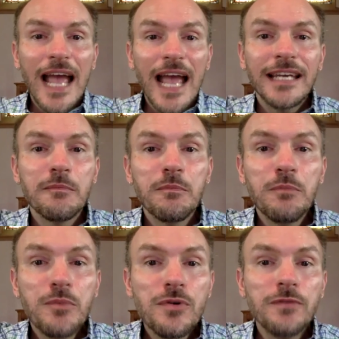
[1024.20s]
And it
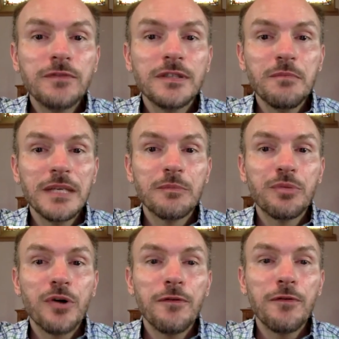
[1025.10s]
moved me
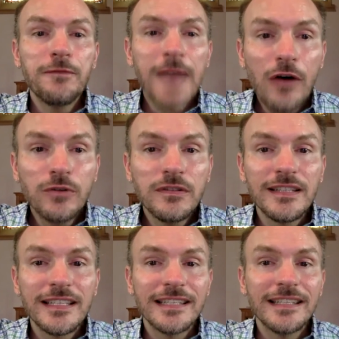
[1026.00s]

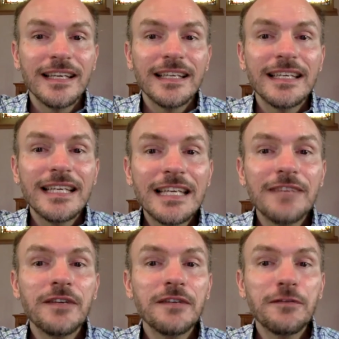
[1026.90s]
profoundly,
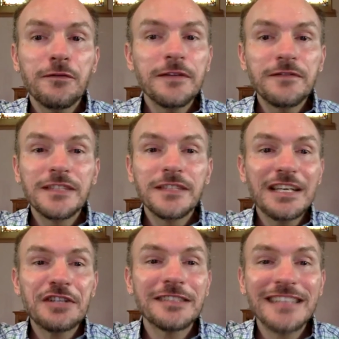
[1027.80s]
even 50
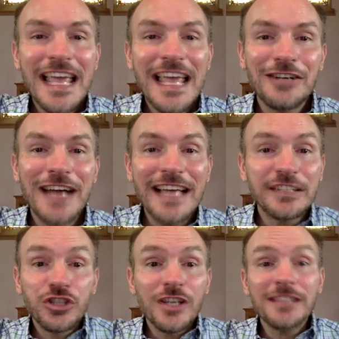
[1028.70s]
years later,
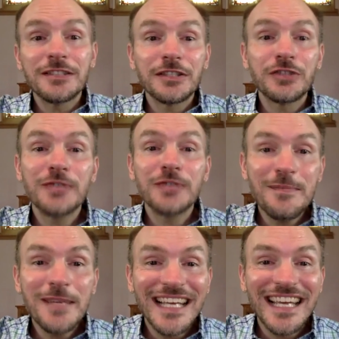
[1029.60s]
and just
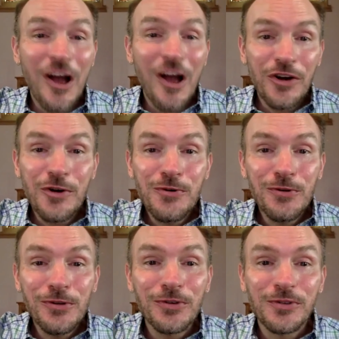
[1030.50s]
streaming it on
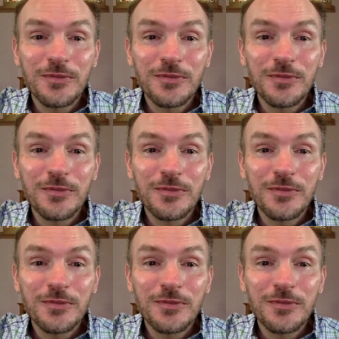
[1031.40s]
Hulu.